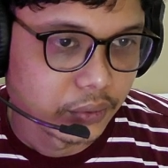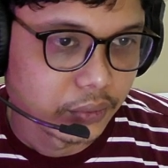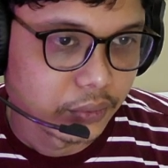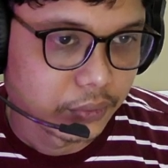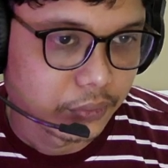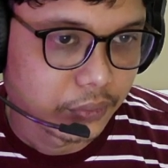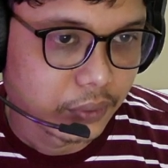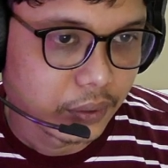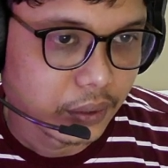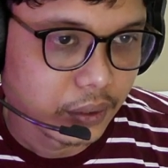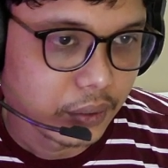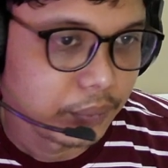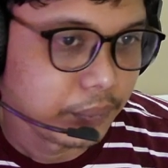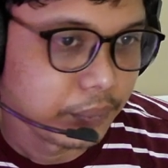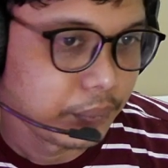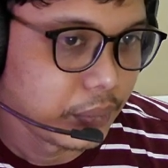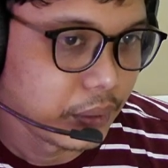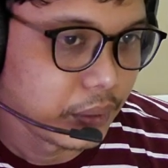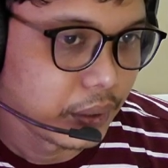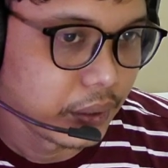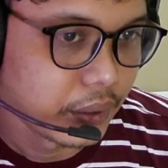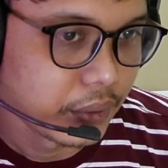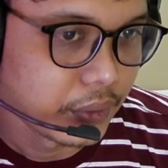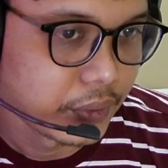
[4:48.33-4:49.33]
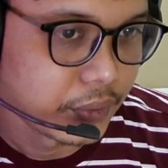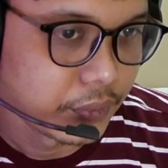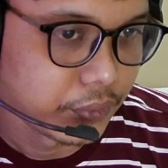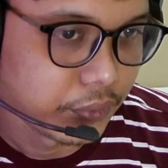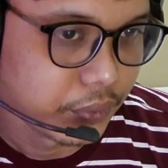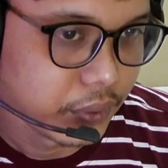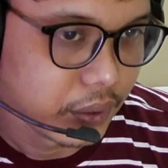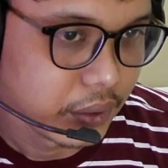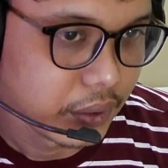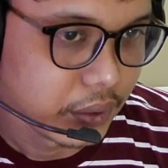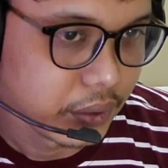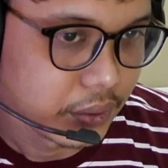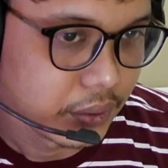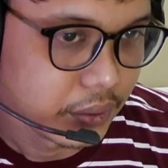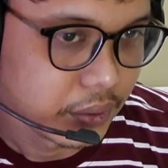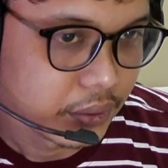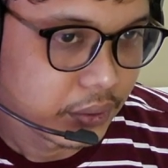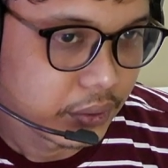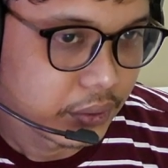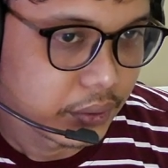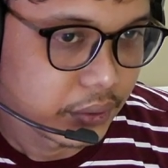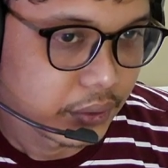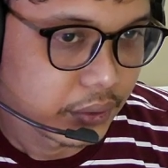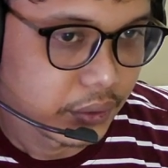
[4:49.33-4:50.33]
1 plus 1
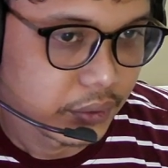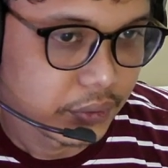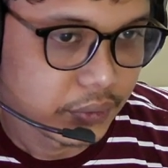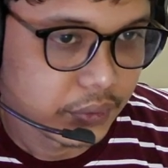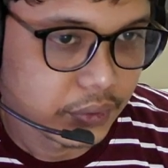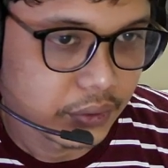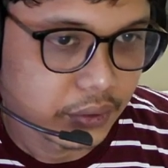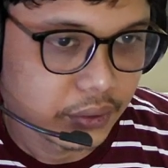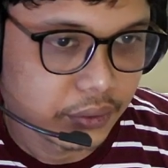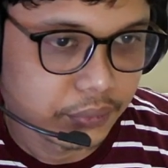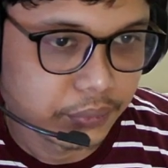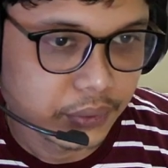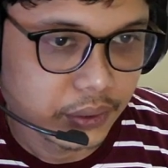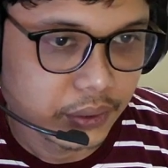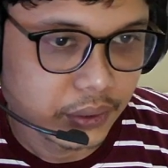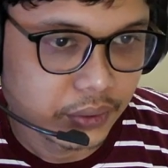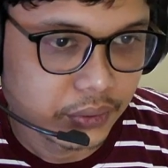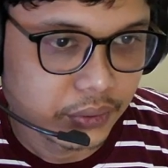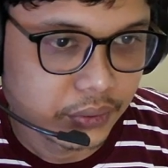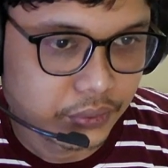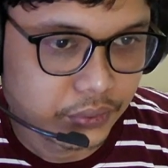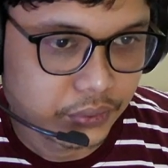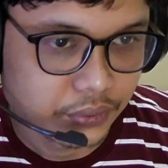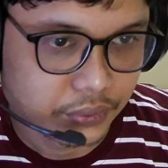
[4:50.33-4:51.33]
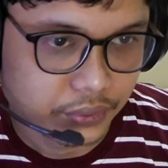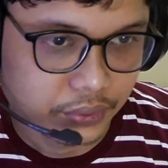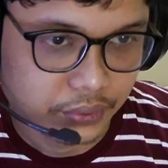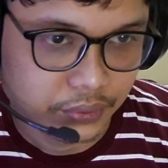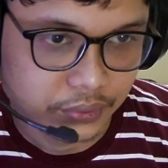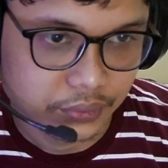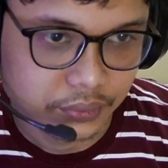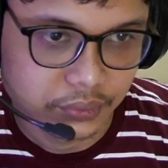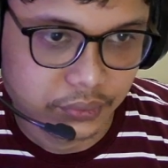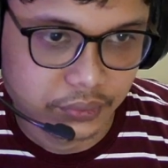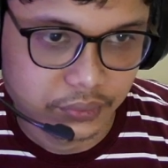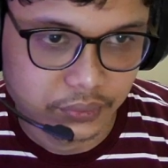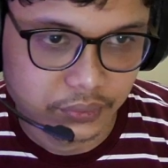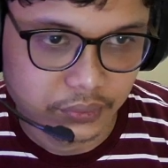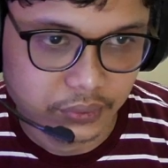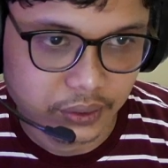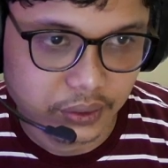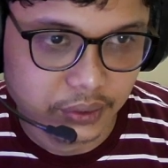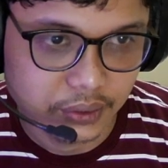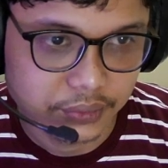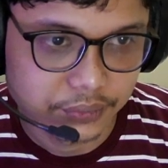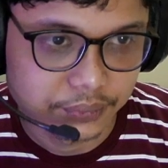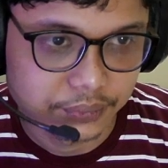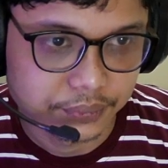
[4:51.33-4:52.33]
is gonna be 2,
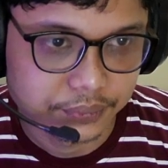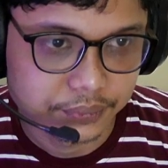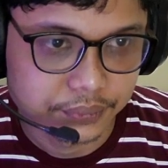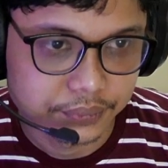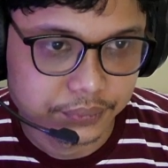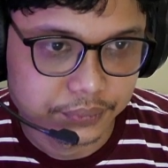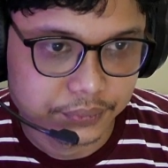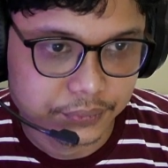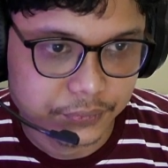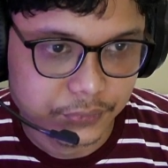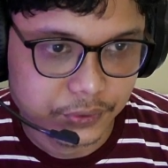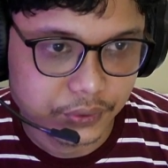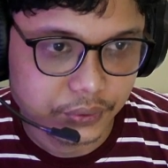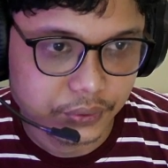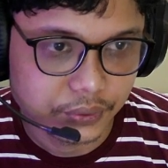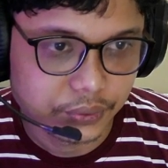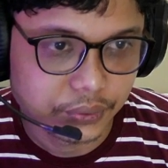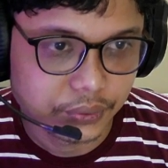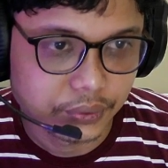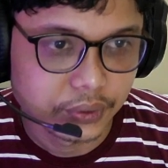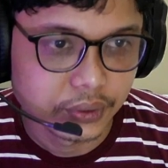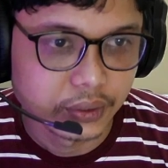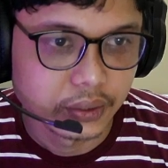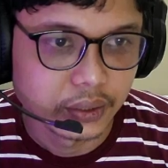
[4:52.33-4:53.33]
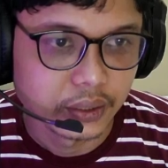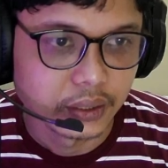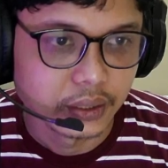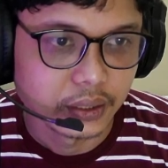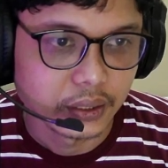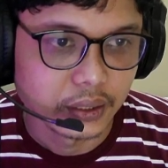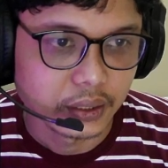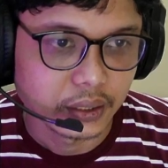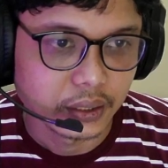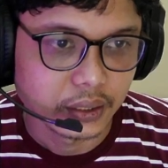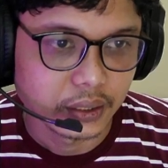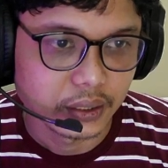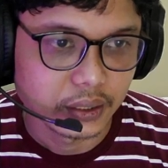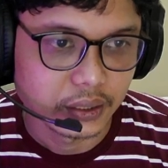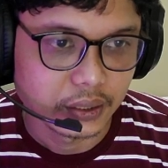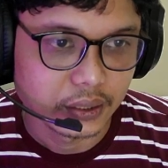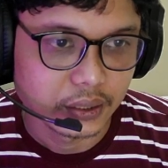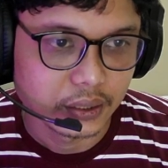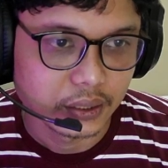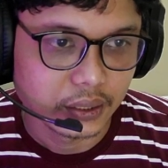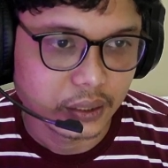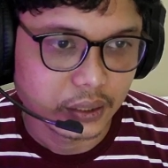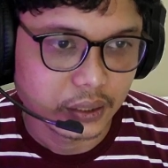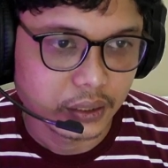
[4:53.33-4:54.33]
right? 2, and
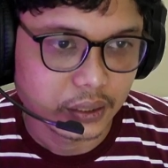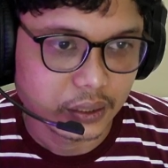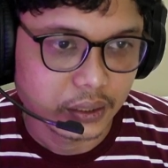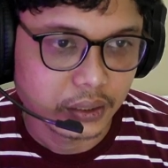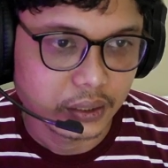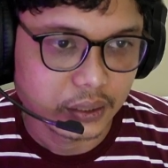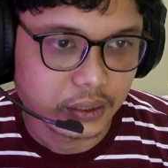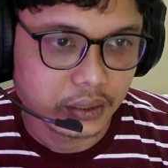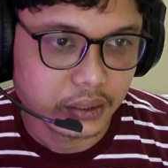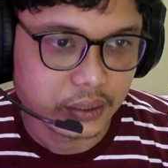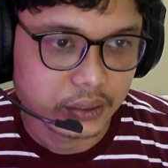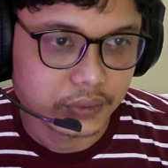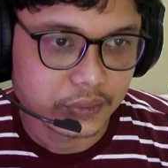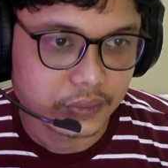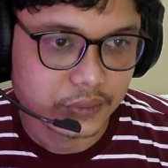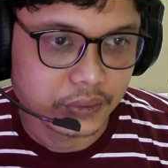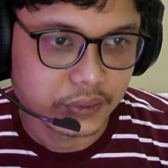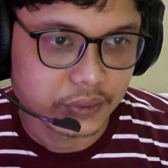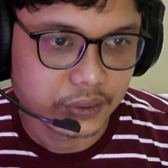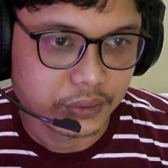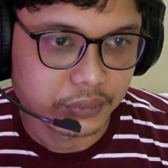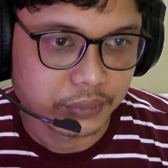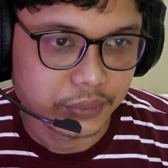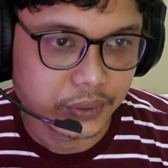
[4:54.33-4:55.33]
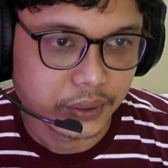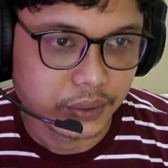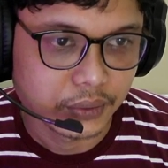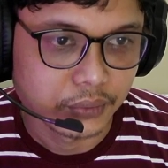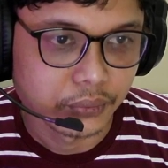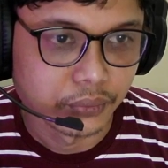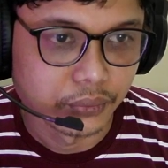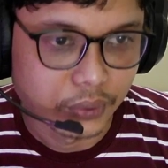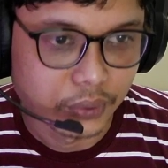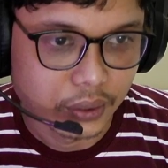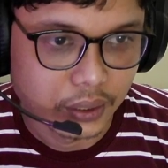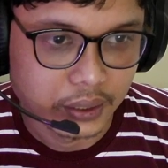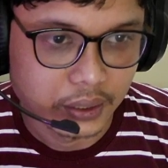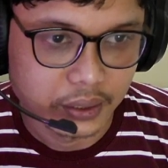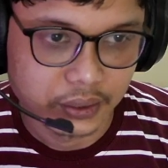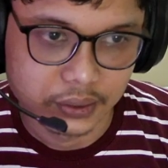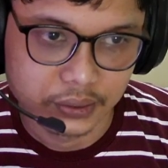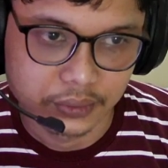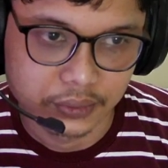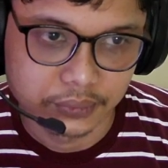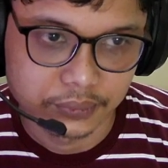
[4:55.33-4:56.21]
then it's gonna be 1,